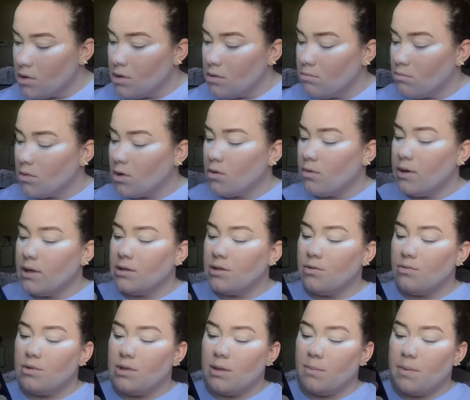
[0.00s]
I'm going
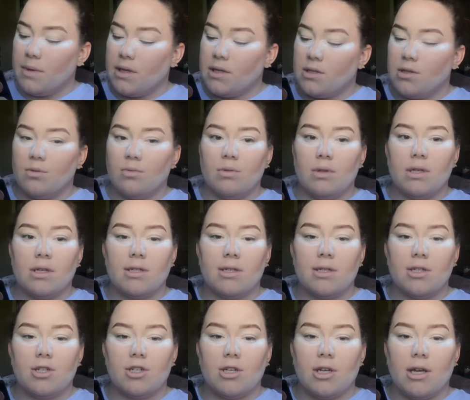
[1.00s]
to dip into
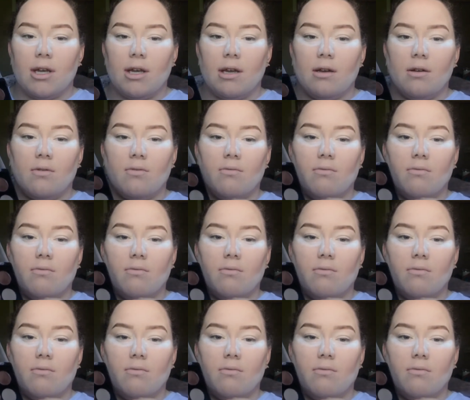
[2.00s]
this shade